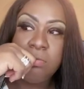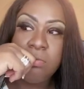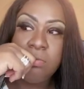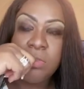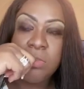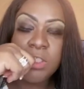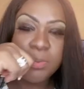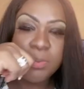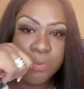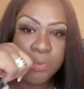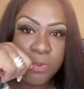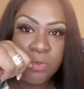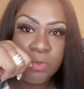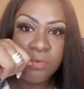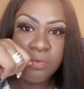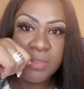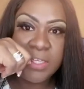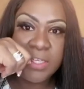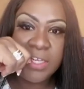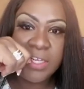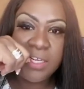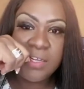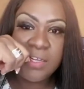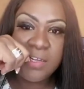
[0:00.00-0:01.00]
to prove
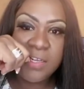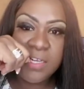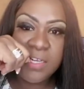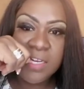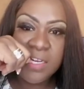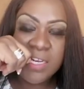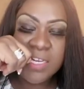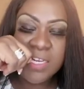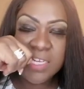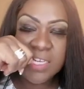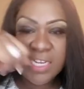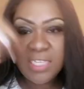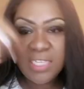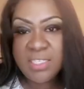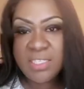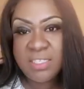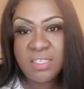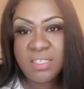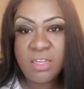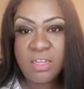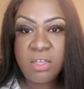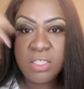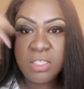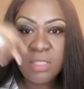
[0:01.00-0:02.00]
that, that's as
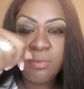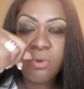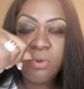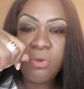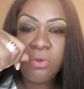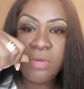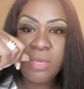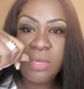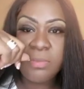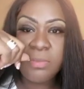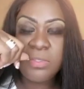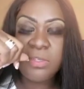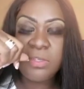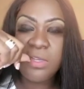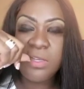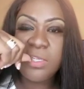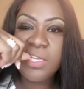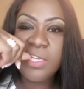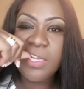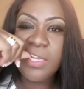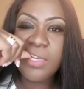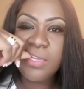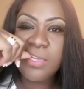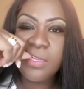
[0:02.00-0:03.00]
long as the program is going to
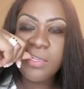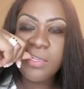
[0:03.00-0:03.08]
take.